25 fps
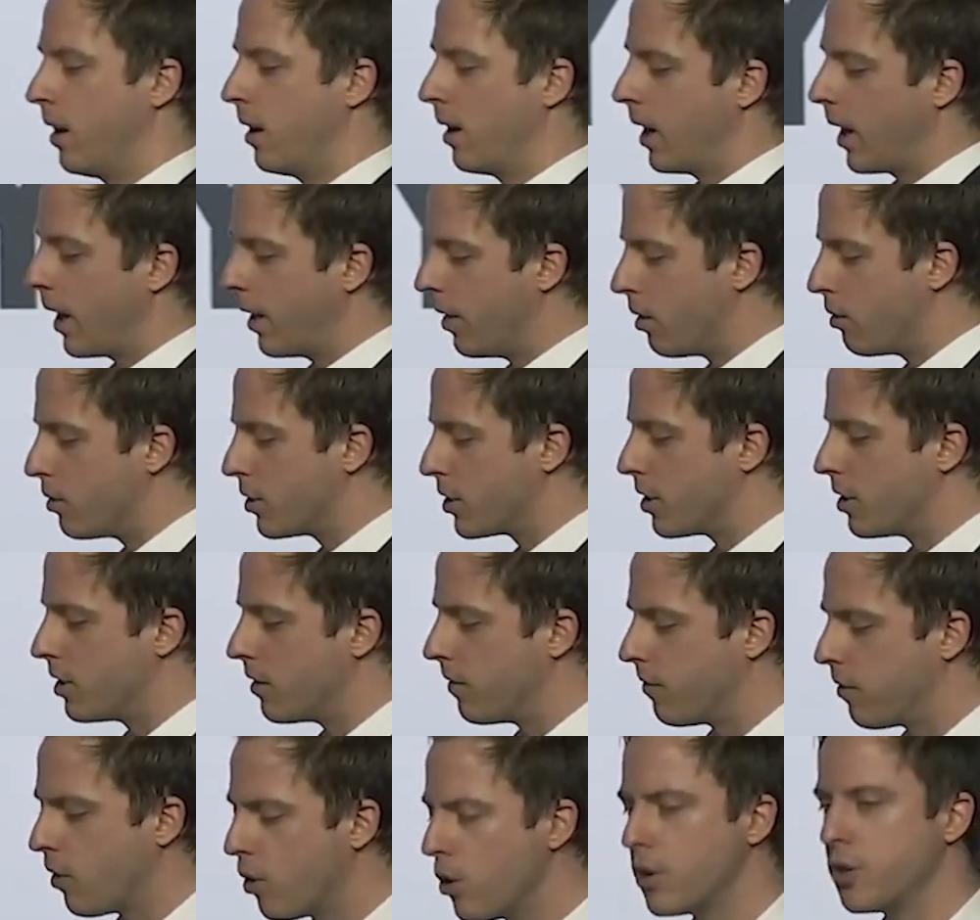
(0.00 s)
And there is a
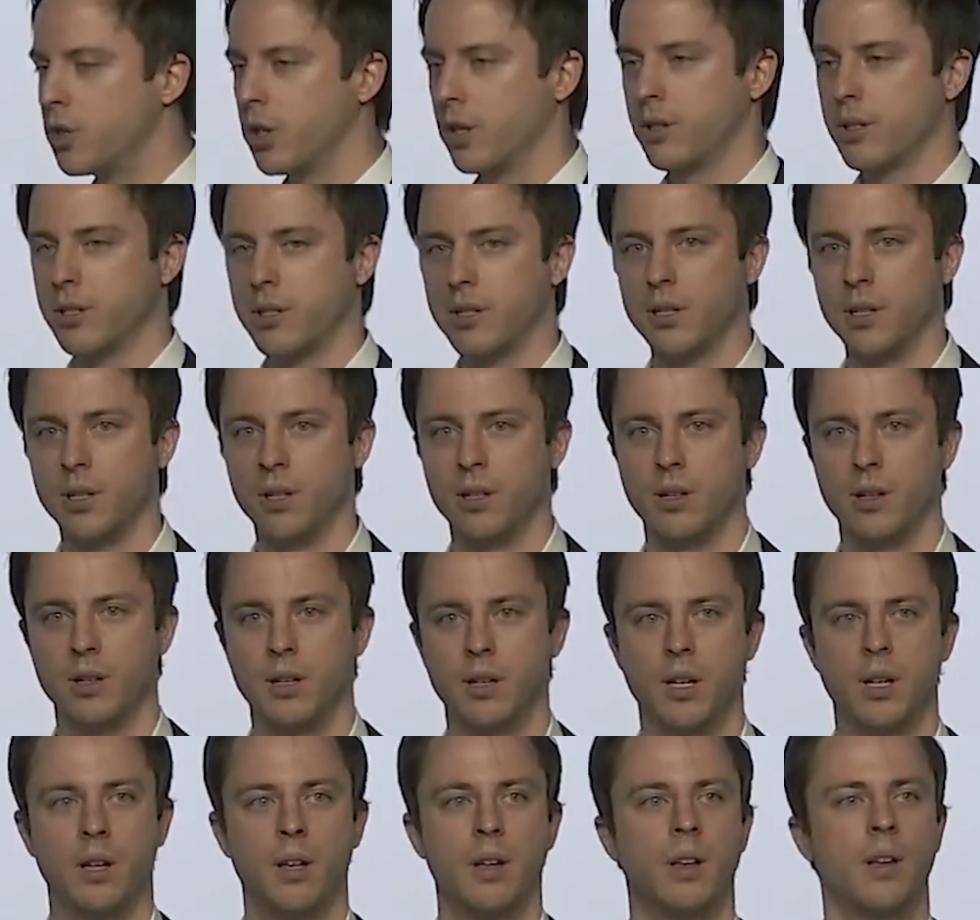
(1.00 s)
divergence
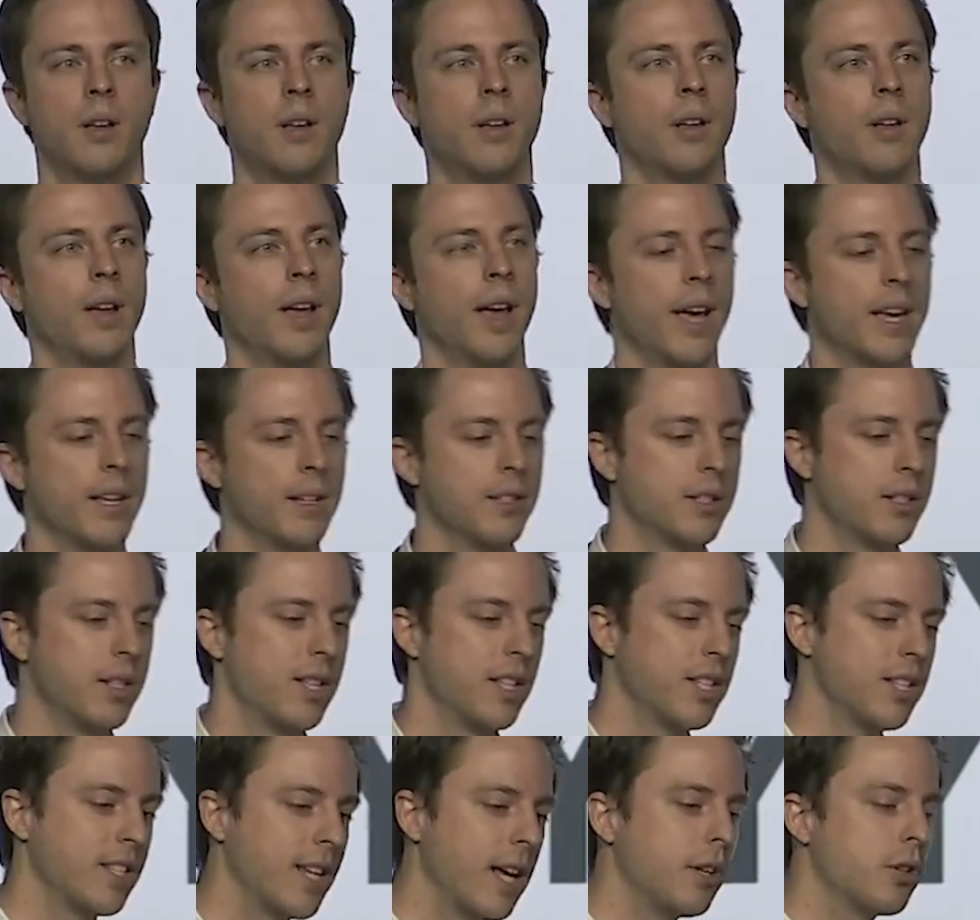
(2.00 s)
as the
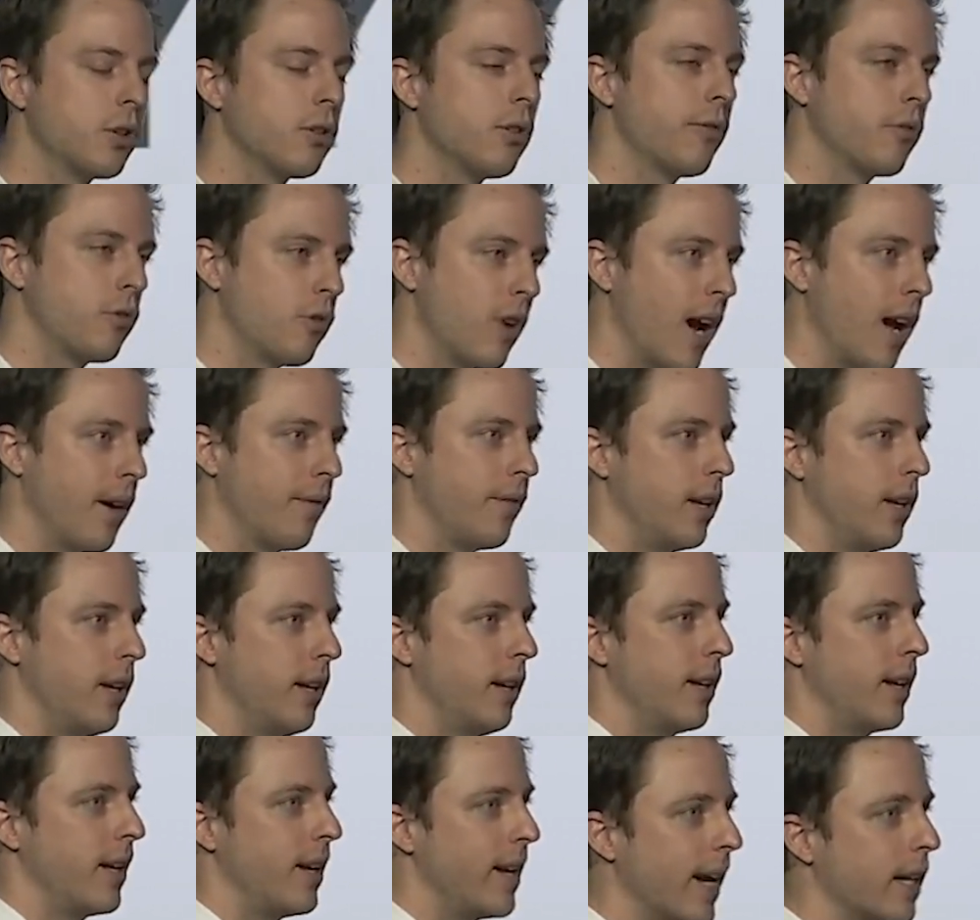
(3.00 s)
center of gravity
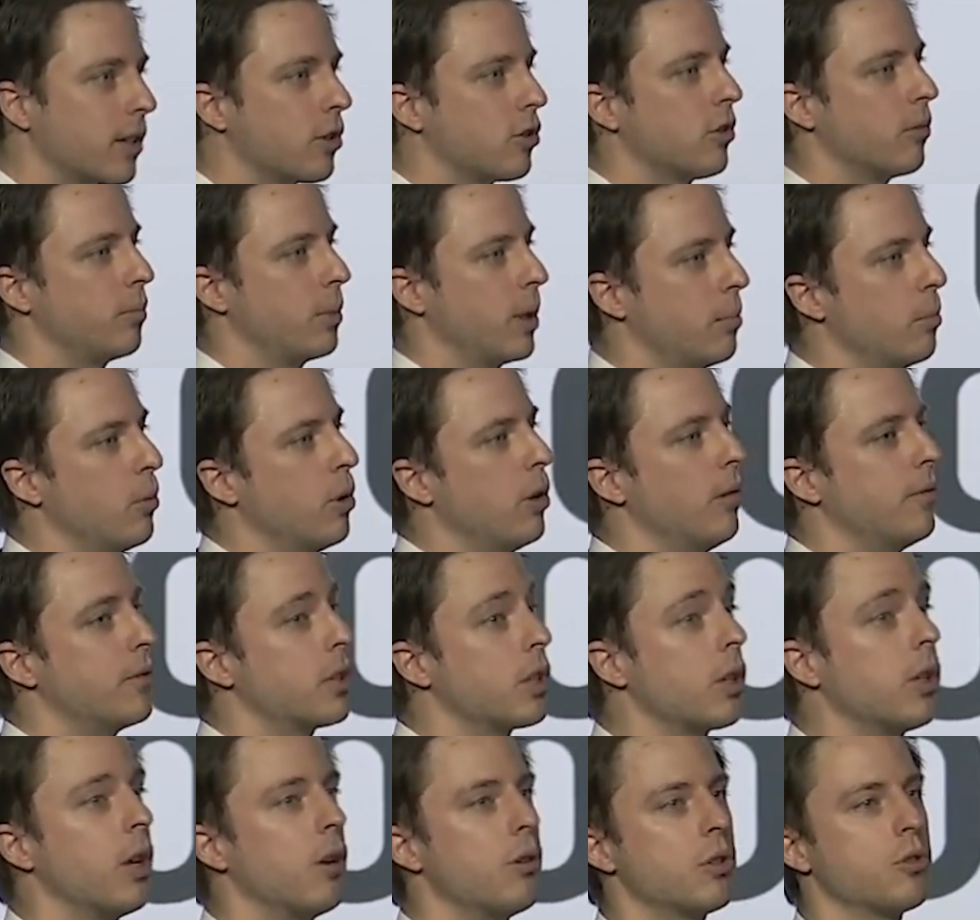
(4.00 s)
inexorably moves
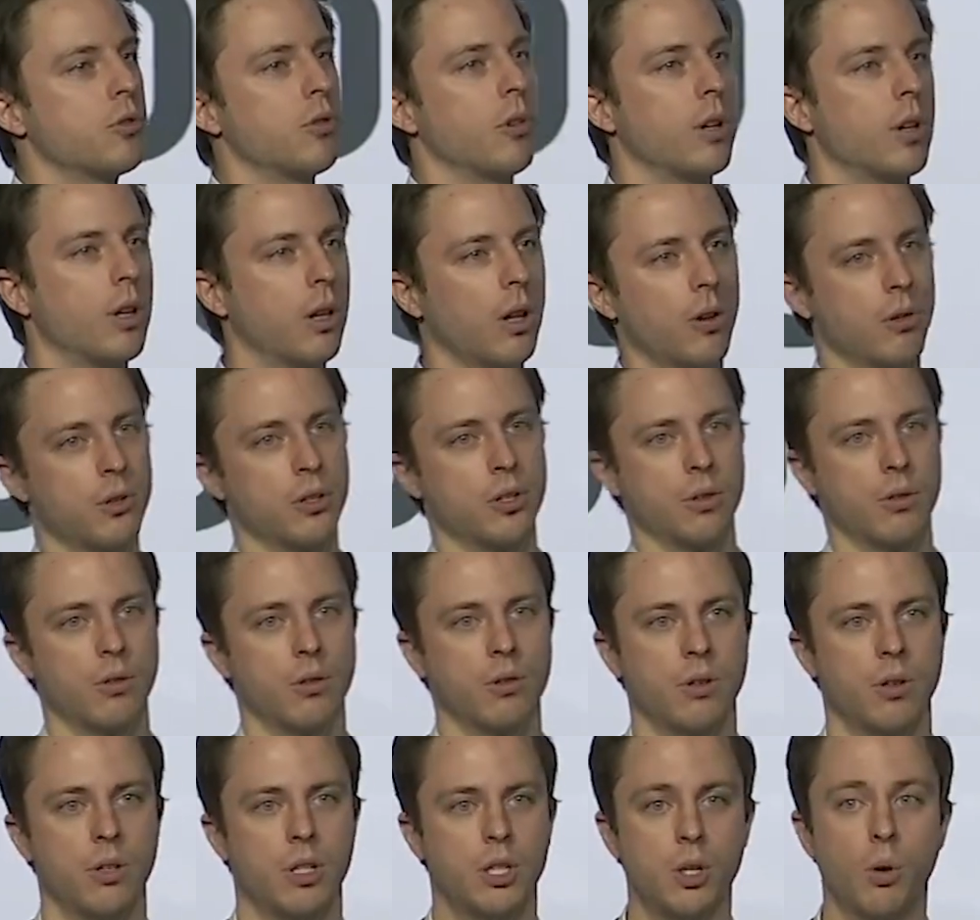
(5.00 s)
closer and closer
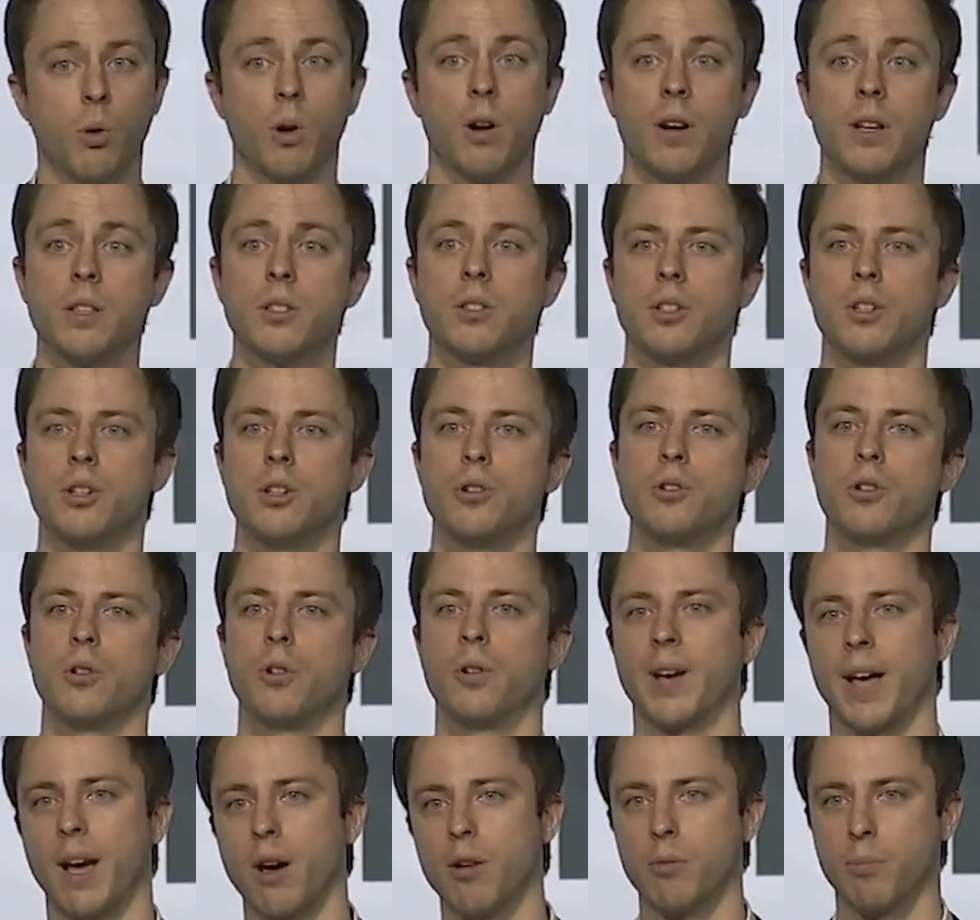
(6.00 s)
to our institutional
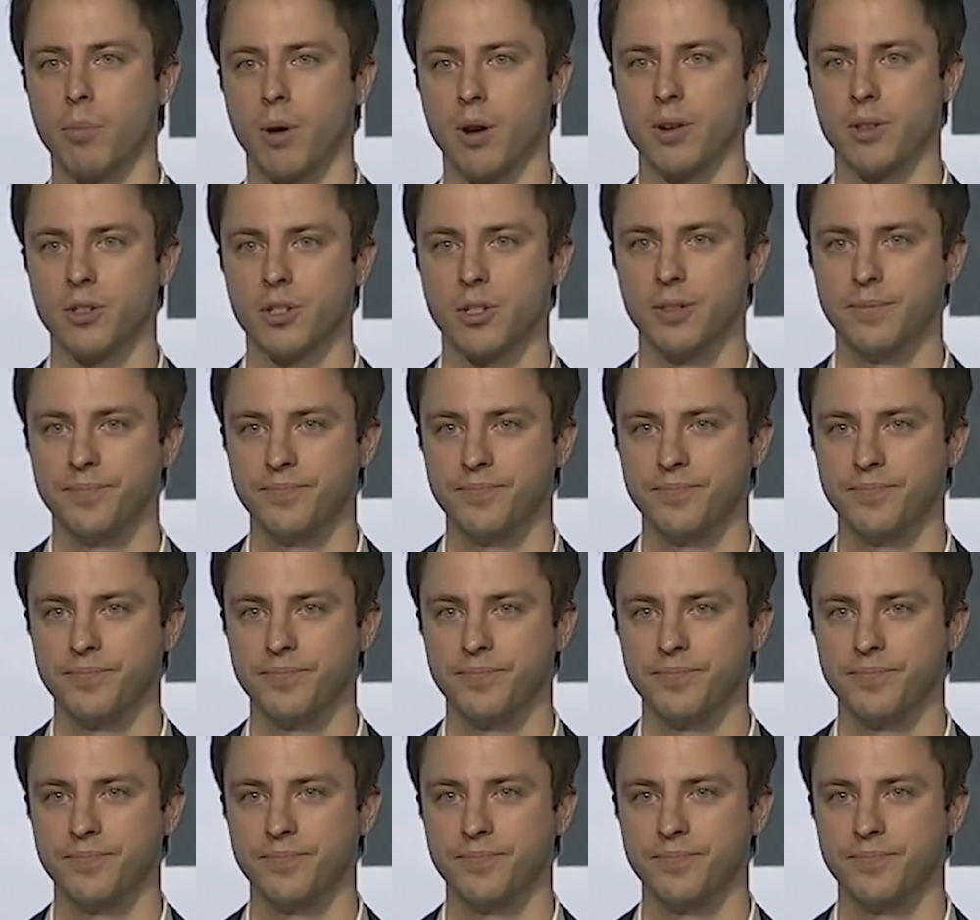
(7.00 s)
counterparts.